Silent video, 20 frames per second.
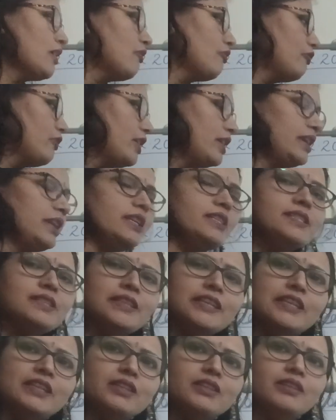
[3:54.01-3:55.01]
One is
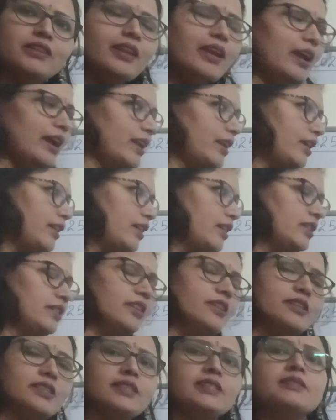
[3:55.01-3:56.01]
liter and
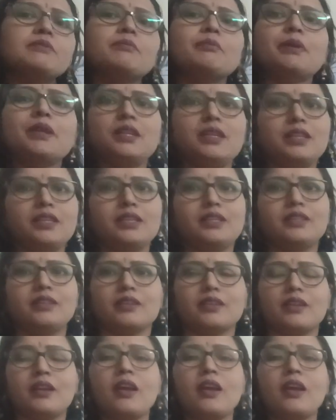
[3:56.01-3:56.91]
another is milliliter.